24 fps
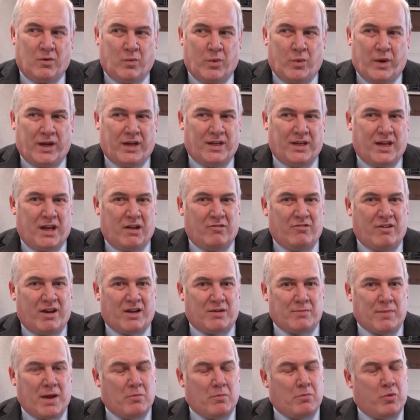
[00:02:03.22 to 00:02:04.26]
we can get
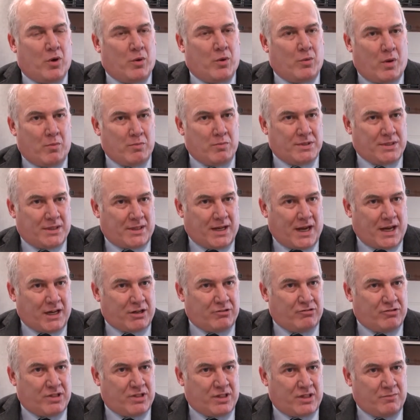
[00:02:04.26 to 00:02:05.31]
around about 0.1%
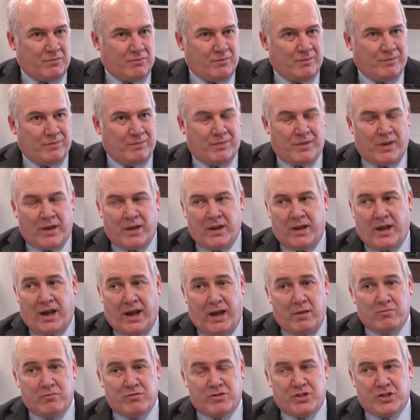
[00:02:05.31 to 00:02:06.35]
accuracy
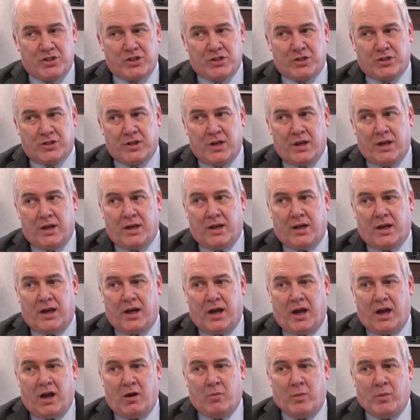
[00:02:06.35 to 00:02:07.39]
and precision.
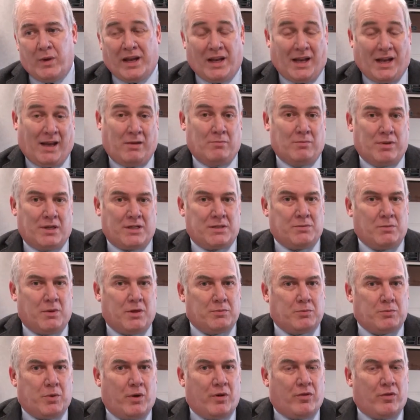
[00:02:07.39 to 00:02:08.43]
We claim plus
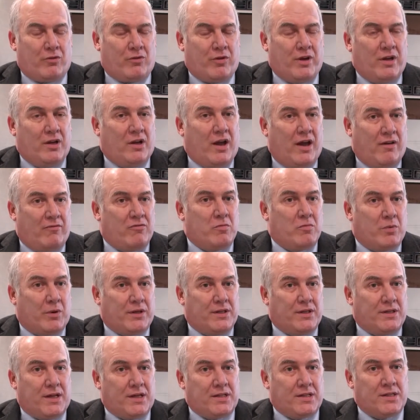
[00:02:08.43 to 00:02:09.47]
minus 0.3 like
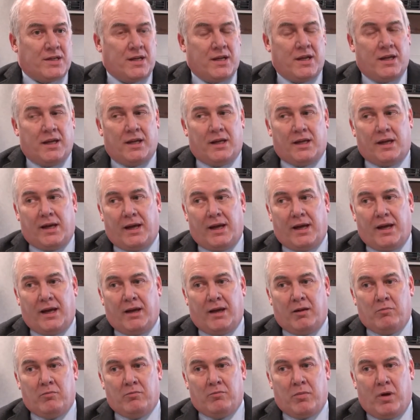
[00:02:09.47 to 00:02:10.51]
everybody does.
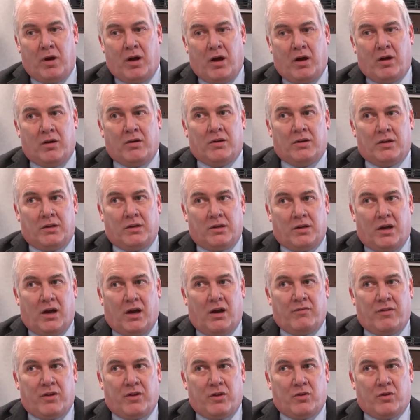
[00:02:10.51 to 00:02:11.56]
But
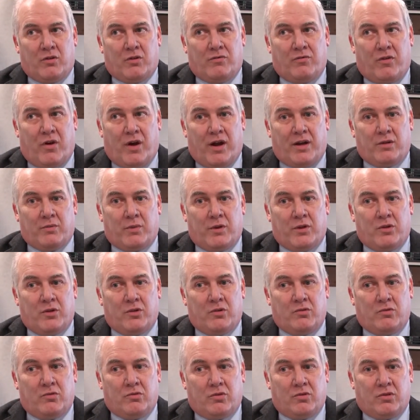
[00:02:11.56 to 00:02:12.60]
I think you'll find when
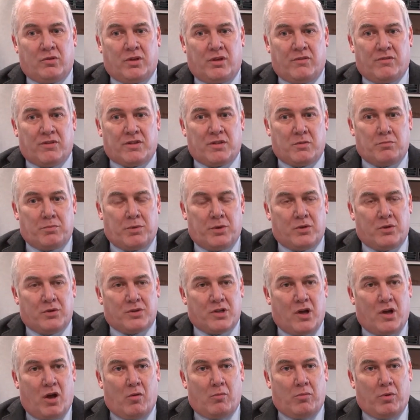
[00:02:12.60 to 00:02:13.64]
you give us a pure
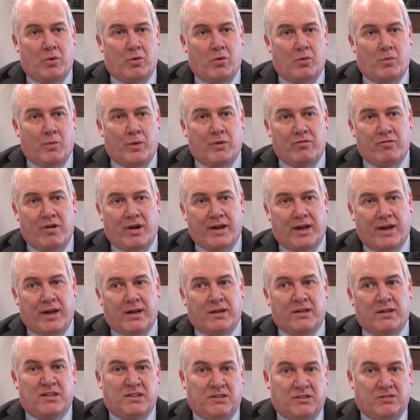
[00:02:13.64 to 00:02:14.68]
sample and we run
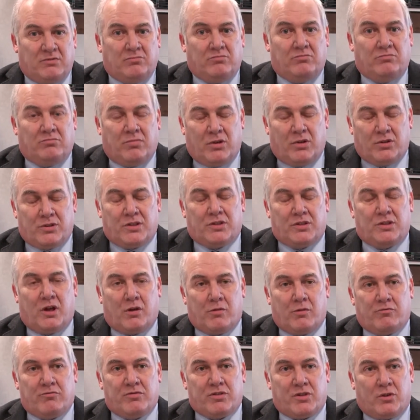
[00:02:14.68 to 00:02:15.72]
it, most of the
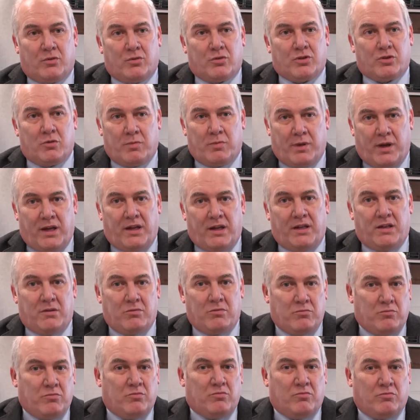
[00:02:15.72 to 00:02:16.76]
time the results will be
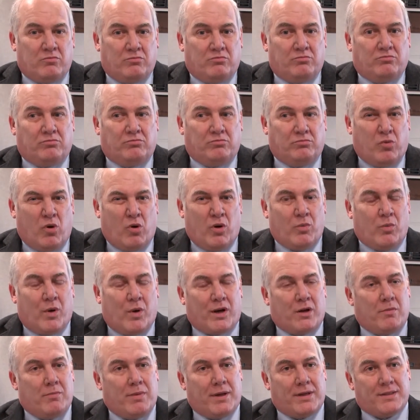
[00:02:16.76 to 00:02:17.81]
in 0.1
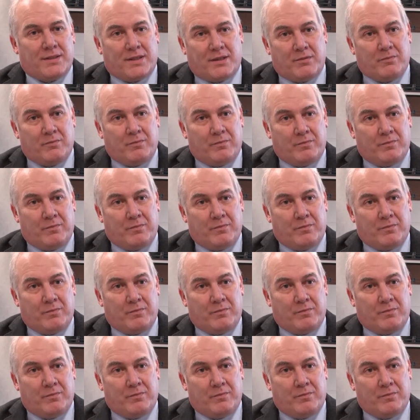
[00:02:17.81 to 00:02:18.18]
or better.